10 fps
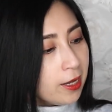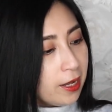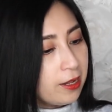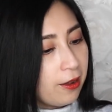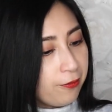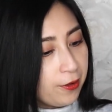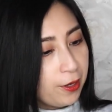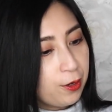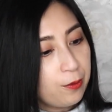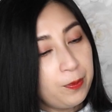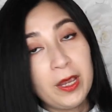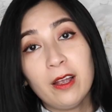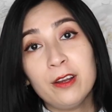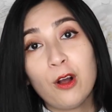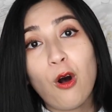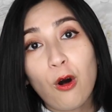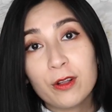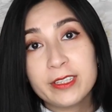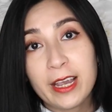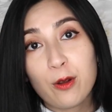and definitely could be an
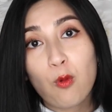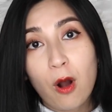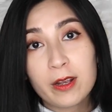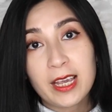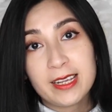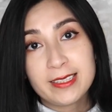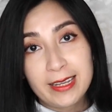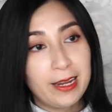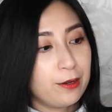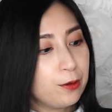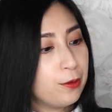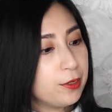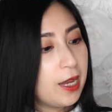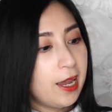all-day walking sandal,